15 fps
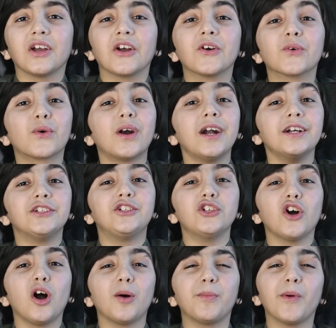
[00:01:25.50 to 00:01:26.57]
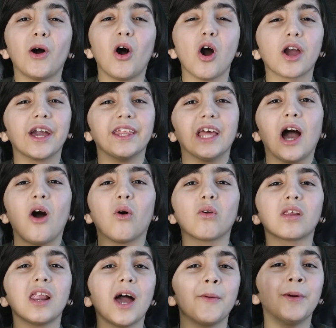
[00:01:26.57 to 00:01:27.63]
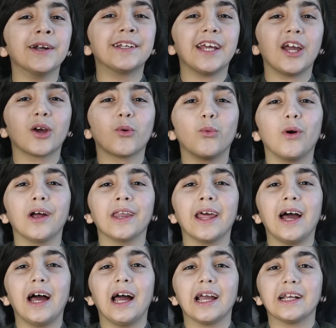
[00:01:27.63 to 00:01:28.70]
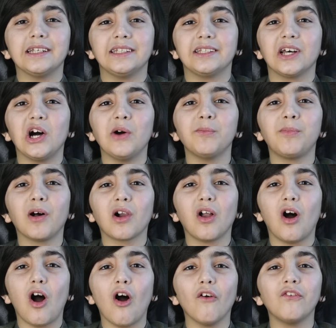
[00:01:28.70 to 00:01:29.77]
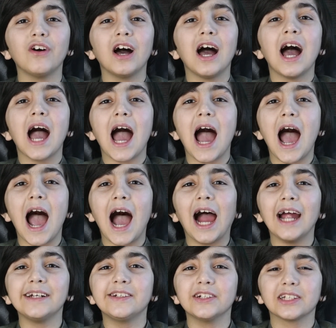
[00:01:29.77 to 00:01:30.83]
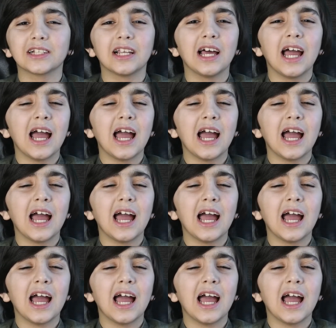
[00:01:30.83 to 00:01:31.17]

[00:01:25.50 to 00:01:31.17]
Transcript: Great job. Okay, now let me take one example of idle.